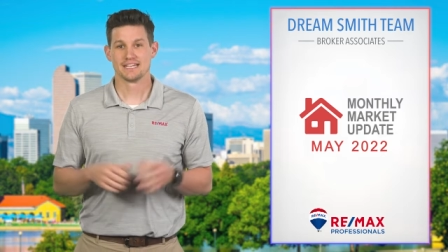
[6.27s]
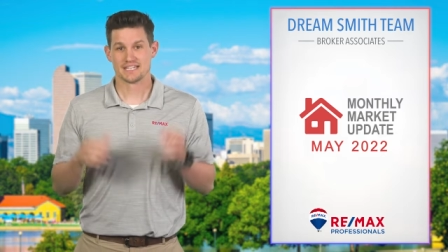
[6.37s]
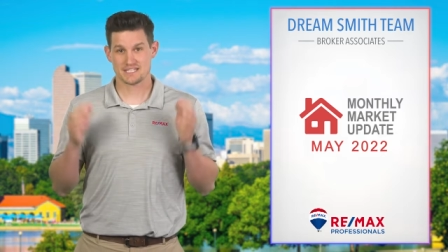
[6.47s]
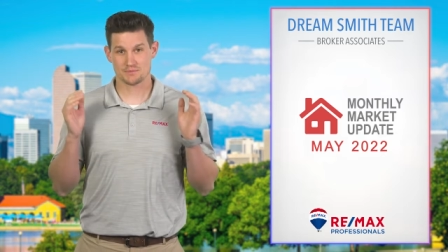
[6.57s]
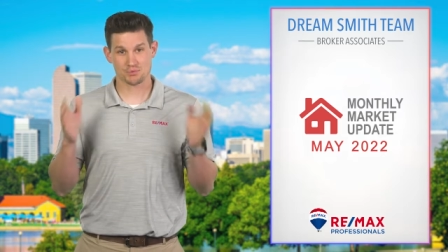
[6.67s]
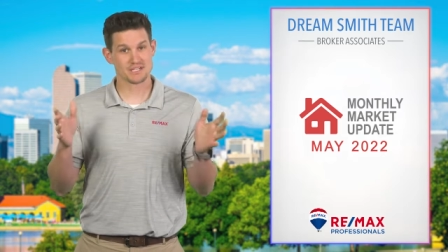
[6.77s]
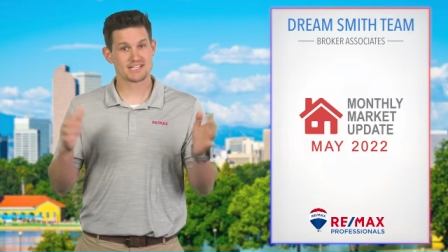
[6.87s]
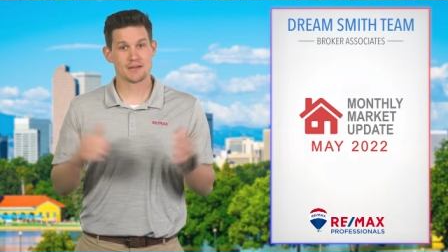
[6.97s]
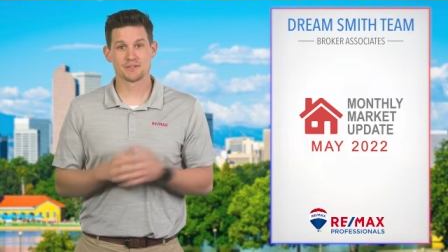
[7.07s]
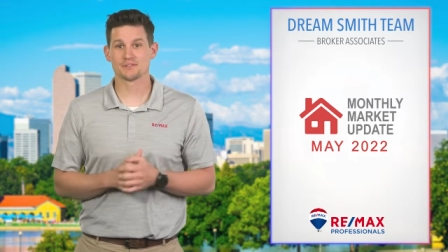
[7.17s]
It's
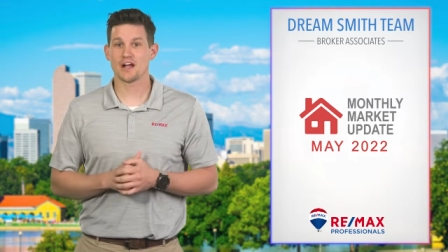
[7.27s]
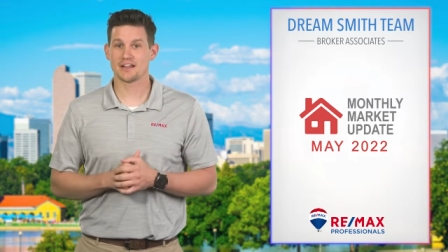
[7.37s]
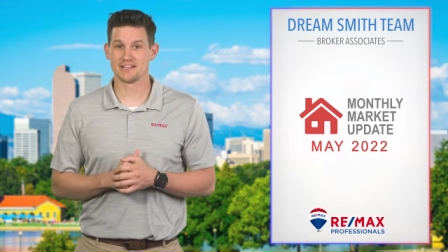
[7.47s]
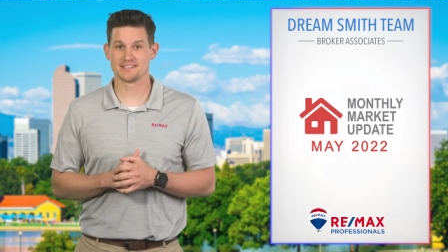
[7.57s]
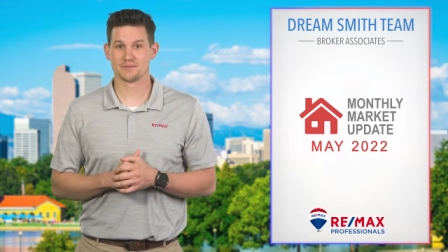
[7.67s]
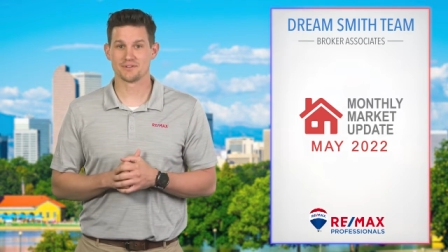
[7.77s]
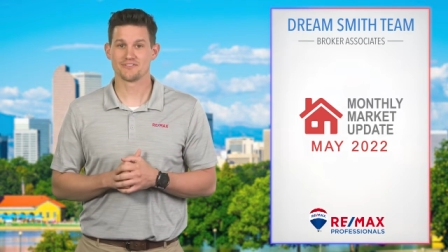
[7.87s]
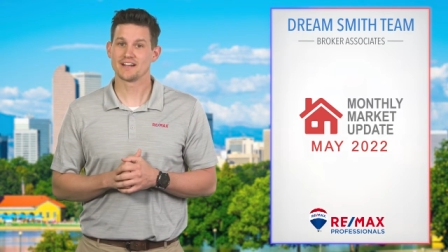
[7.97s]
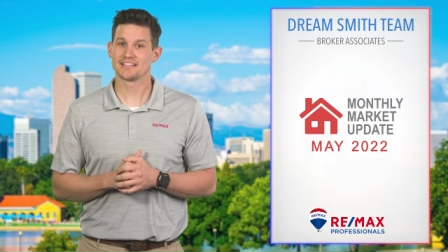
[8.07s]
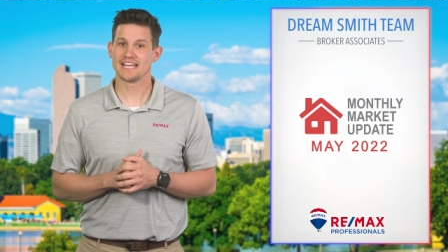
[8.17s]
springtime in the Rockies and we
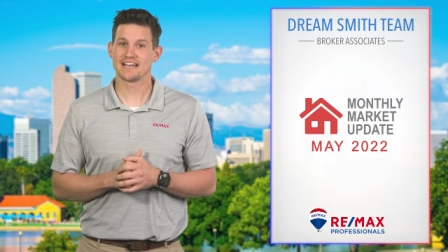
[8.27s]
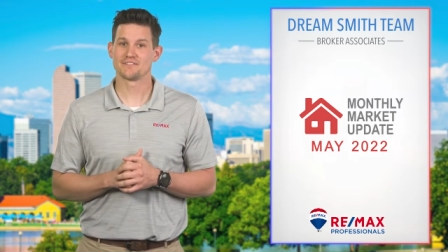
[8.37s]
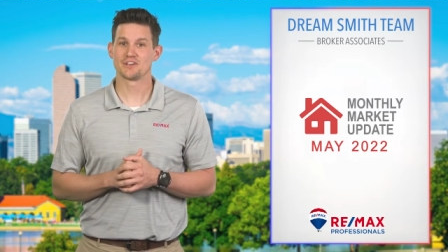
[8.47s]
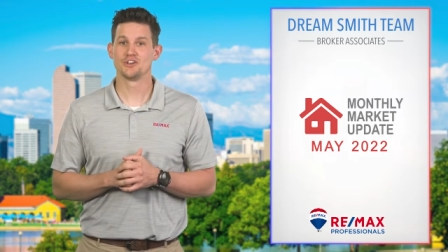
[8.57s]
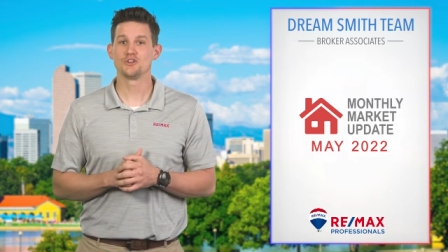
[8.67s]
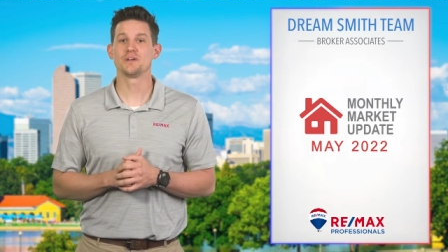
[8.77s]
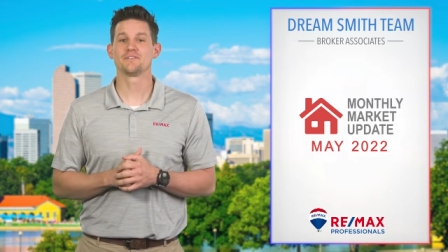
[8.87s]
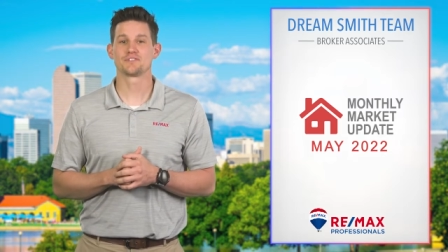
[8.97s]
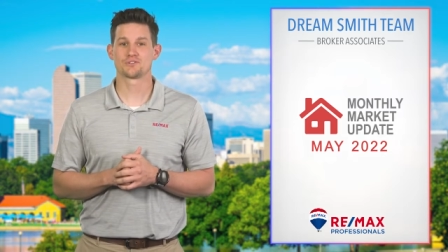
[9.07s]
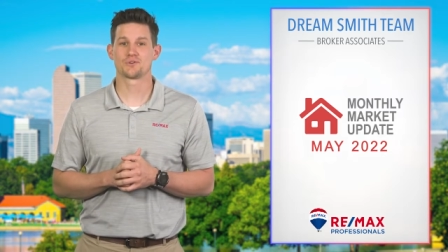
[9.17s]
finally have new
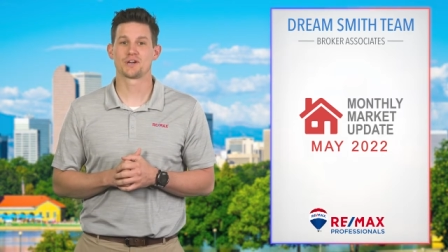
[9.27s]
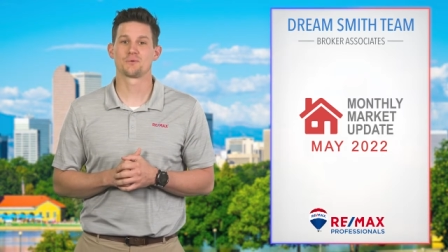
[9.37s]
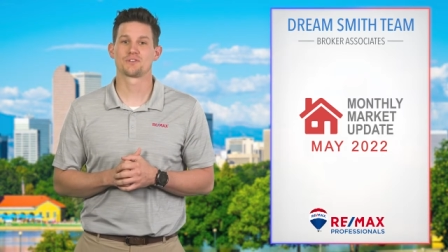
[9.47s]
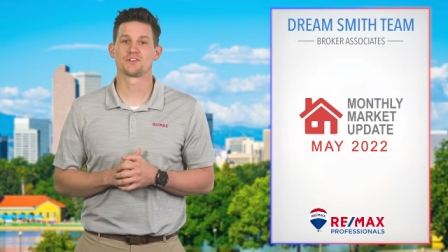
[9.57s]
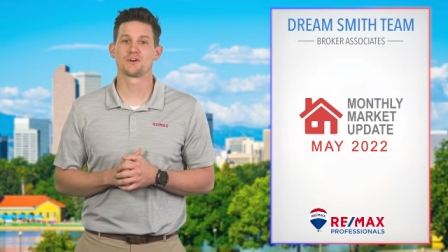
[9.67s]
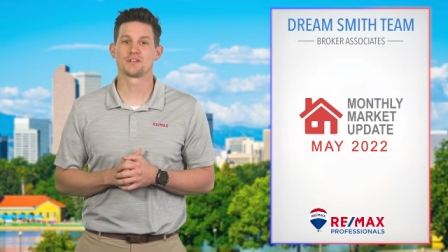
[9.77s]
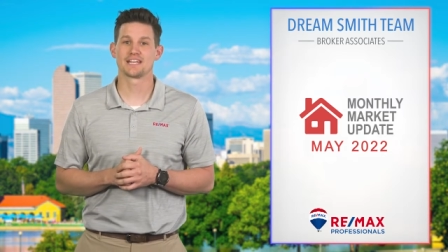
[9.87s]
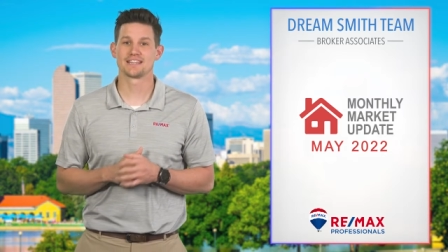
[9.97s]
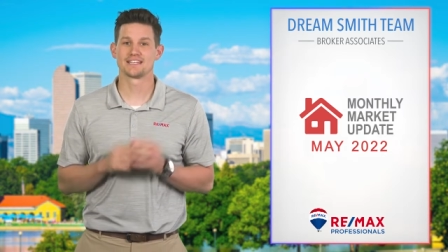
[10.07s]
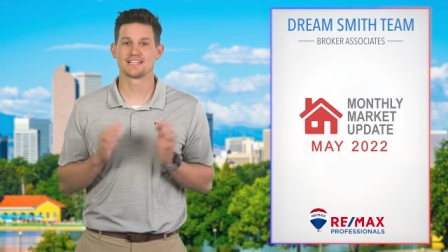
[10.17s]
inventory worth
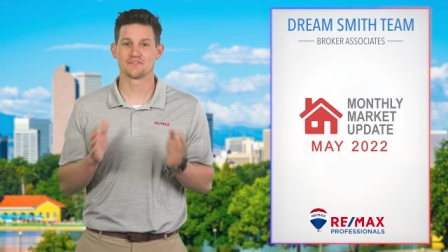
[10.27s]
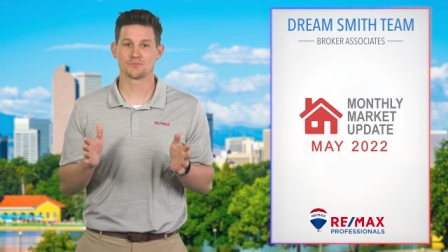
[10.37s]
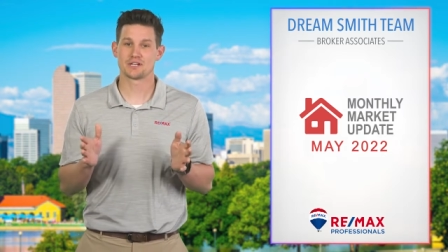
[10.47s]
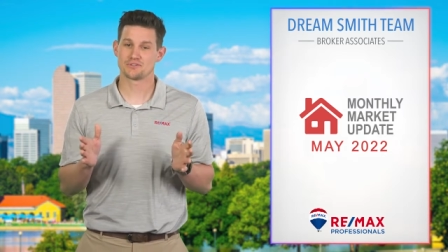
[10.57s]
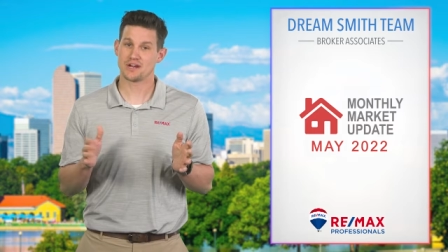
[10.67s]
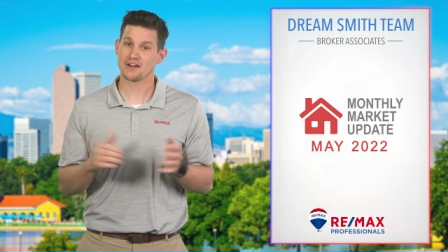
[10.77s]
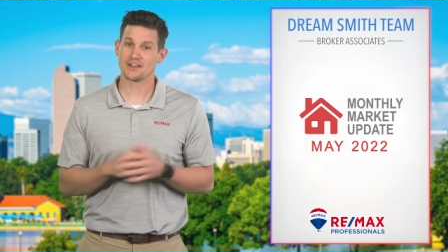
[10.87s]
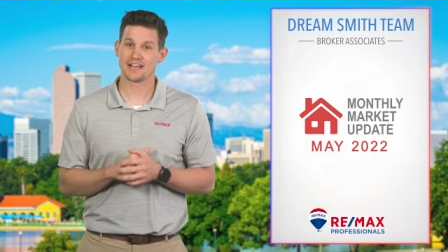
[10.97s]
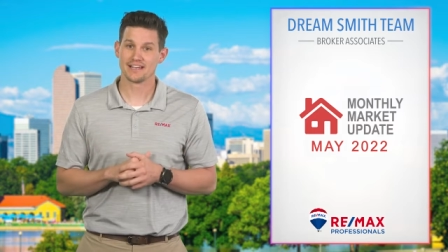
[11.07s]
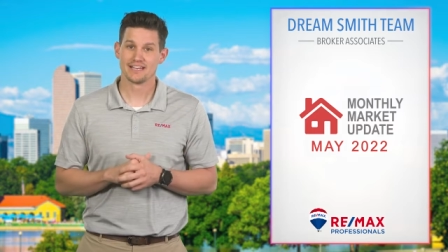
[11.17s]
noting in the Denver metro
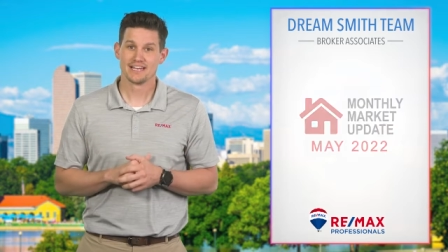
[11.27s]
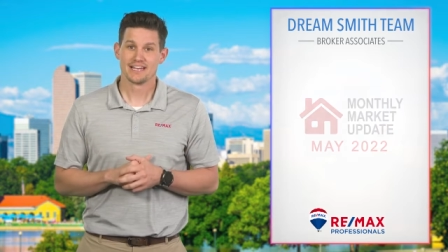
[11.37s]
area.